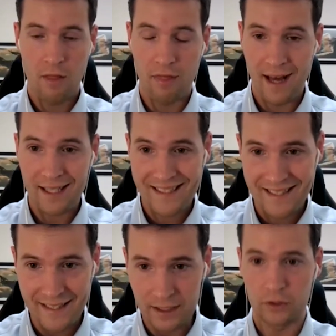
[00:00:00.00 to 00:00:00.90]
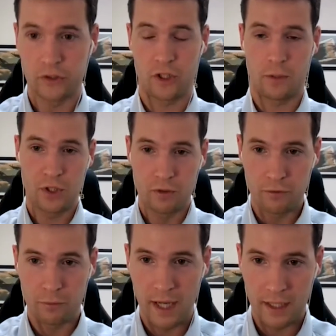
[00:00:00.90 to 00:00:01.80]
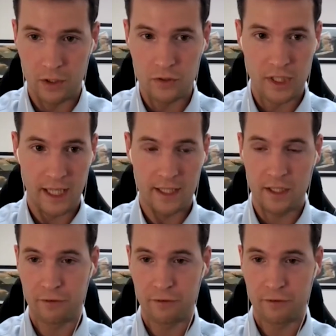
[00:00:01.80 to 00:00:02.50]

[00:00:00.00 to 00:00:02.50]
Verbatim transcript: That still stops you from using it,